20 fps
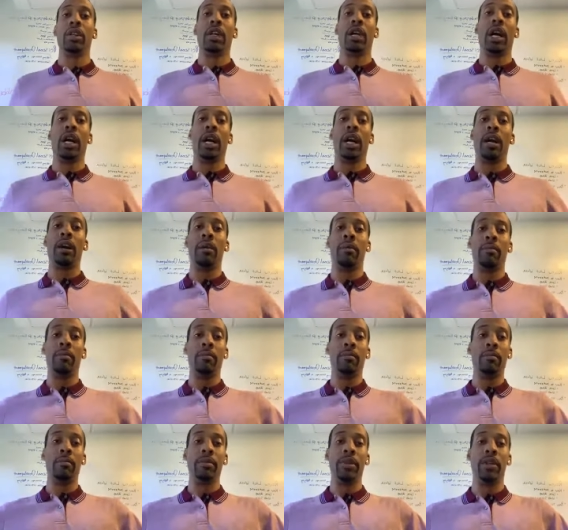
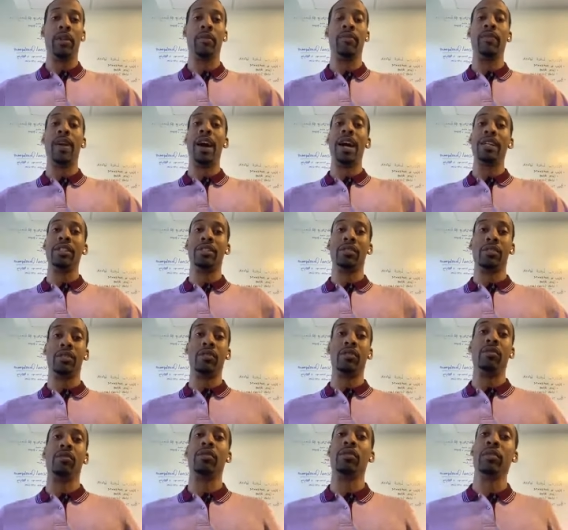um, you know fine
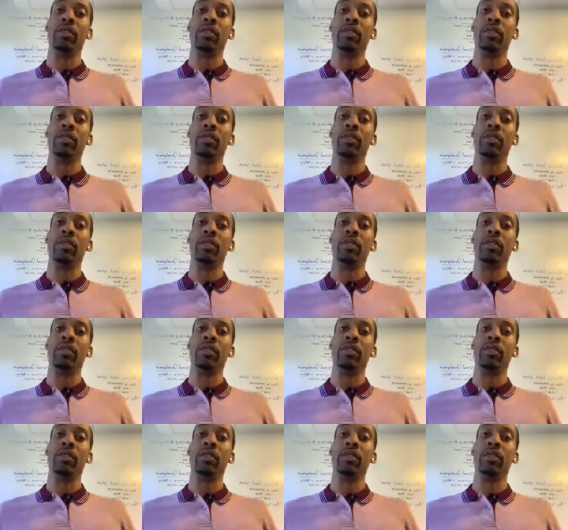tune